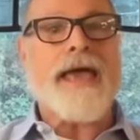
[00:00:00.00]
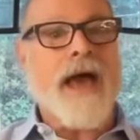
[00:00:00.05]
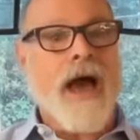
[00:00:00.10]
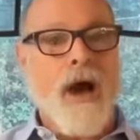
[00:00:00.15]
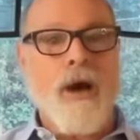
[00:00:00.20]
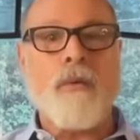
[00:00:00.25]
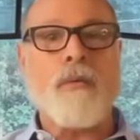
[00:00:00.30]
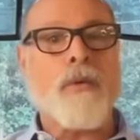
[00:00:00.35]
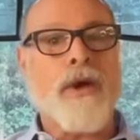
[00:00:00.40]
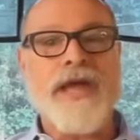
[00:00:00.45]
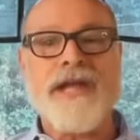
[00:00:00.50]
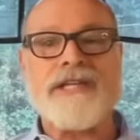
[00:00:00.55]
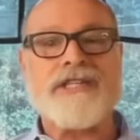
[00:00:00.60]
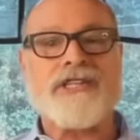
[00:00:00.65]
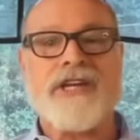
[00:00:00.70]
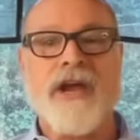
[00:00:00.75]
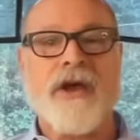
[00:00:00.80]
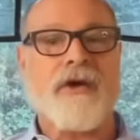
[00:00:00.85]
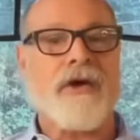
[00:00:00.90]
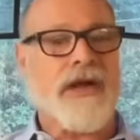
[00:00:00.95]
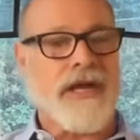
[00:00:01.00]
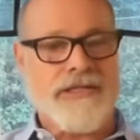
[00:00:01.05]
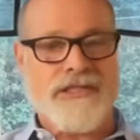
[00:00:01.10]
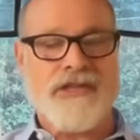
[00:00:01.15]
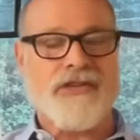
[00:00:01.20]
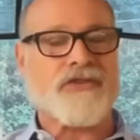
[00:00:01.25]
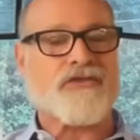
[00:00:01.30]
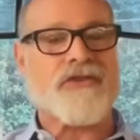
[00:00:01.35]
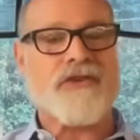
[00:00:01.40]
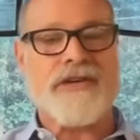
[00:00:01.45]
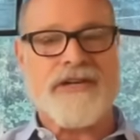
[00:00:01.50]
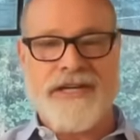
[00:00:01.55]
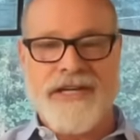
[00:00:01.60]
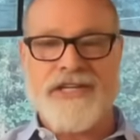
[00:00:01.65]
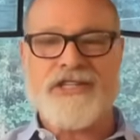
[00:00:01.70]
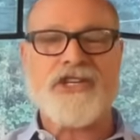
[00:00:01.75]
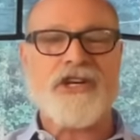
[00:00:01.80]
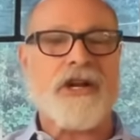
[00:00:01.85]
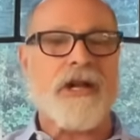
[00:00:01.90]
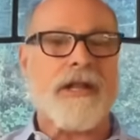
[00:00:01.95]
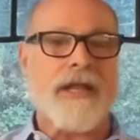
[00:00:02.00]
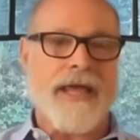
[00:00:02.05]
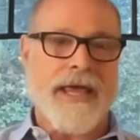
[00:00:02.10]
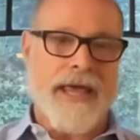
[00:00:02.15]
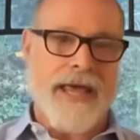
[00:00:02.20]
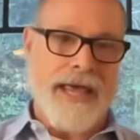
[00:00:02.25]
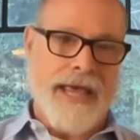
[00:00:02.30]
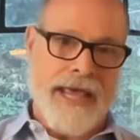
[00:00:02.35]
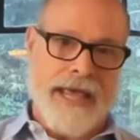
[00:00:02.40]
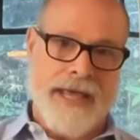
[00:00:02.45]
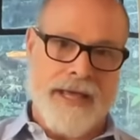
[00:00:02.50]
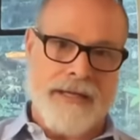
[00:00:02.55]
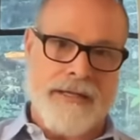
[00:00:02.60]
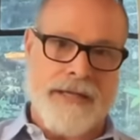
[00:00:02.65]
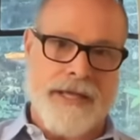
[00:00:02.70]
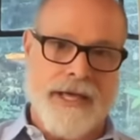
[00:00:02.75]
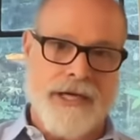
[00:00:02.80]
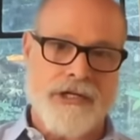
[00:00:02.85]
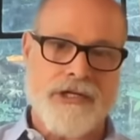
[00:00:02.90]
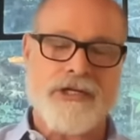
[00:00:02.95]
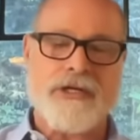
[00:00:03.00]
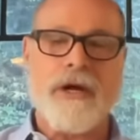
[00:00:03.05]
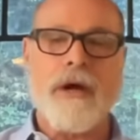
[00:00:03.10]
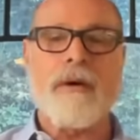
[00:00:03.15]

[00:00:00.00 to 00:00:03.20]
A wing chair is a traditionally English,